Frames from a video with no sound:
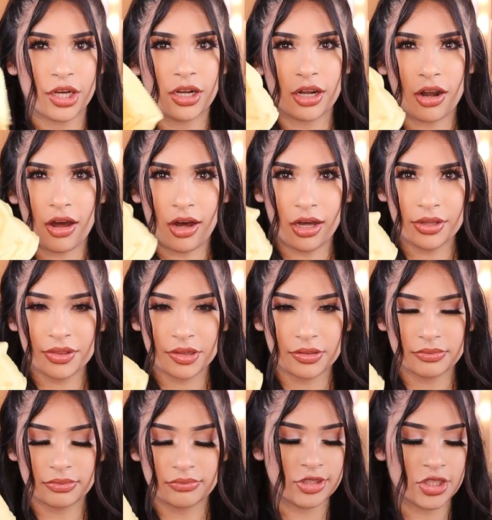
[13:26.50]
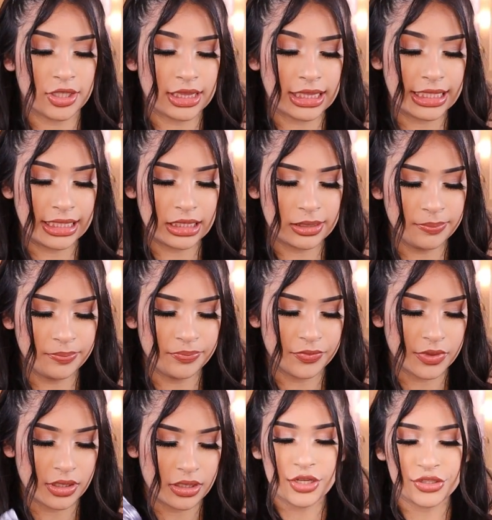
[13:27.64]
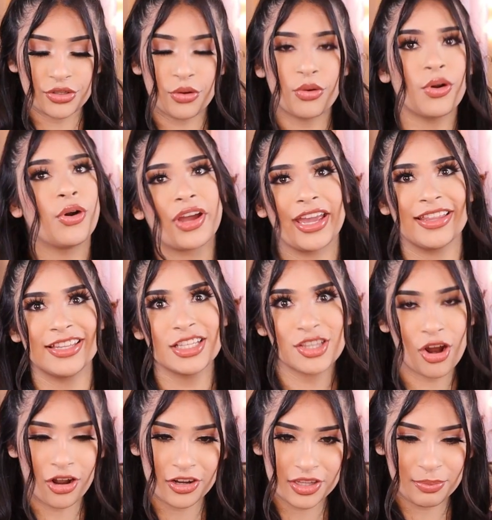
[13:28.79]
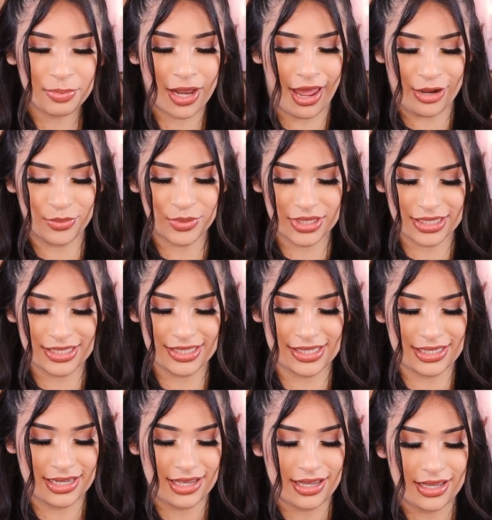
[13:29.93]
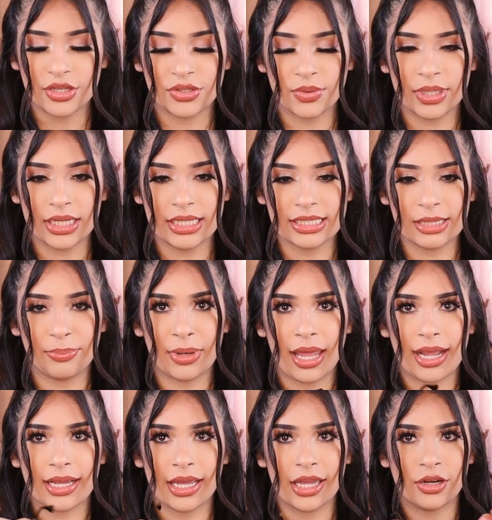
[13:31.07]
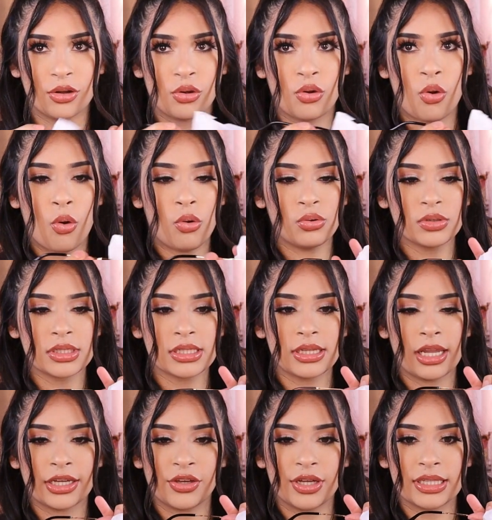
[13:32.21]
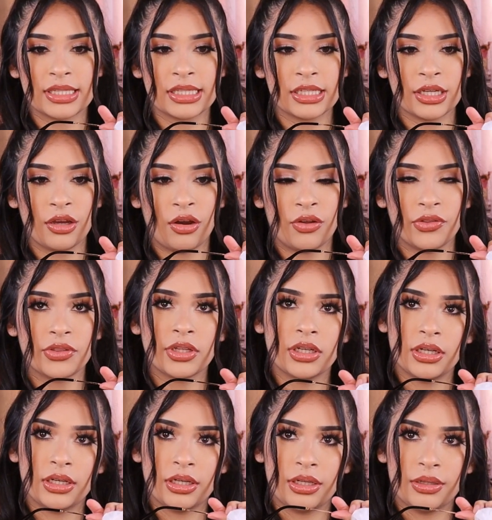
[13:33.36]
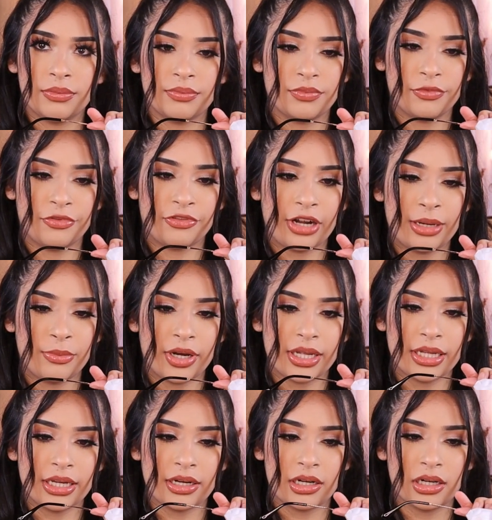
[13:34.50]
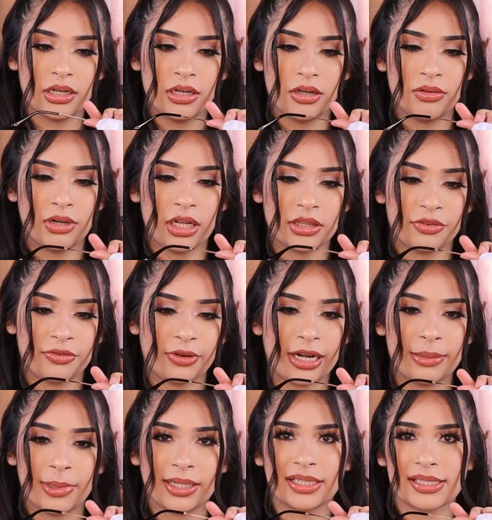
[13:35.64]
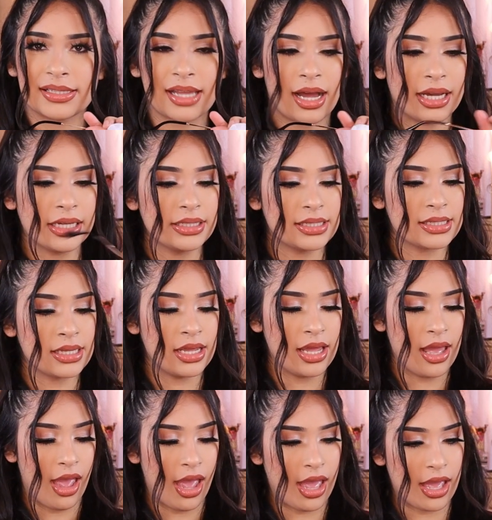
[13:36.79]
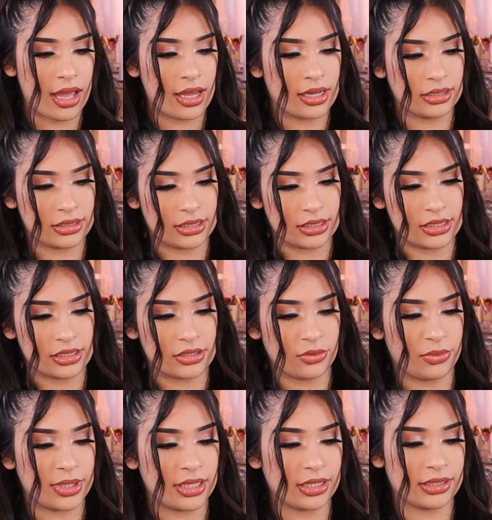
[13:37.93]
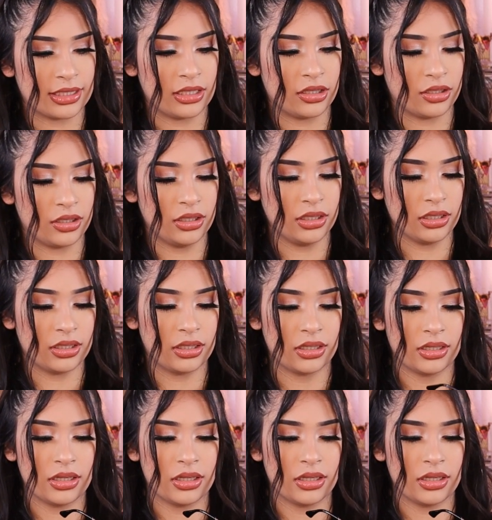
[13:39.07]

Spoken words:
cloth to clean them. So okay, these are the black ones. So it is a black and gold, like you can see on the frame right here. Not the frame, like the sides. And this is the way that they look.